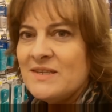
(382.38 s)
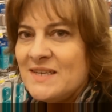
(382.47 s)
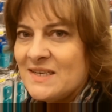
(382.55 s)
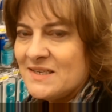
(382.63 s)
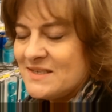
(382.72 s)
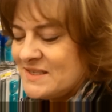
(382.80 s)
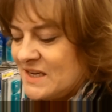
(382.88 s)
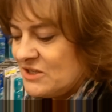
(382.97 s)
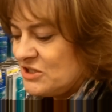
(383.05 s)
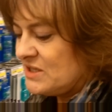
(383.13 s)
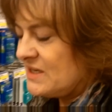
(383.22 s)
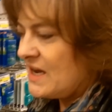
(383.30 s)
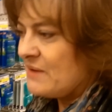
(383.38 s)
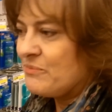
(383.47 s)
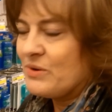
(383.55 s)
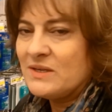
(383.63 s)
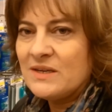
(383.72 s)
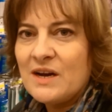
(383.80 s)
at the dental section. I
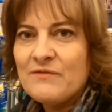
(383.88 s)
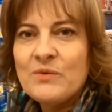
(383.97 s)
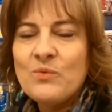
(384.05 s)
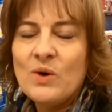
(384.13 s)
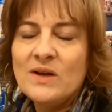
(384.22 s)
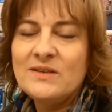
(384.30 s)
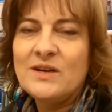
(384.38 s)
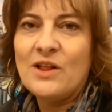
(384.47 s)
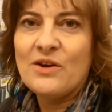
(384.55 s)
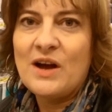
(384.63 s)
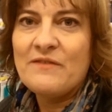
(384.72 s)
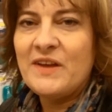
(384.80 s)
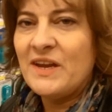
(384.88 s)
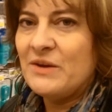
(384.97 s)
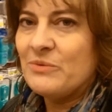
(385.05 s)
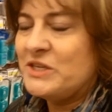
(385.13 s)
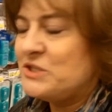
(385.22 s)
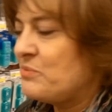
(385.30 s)
printed off a one dollar off
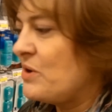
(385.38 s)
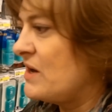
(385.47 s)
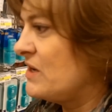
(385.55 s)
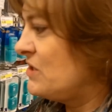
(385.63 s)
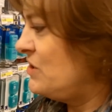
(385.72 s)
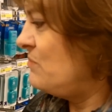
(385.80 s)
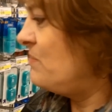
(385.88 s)
any Reach product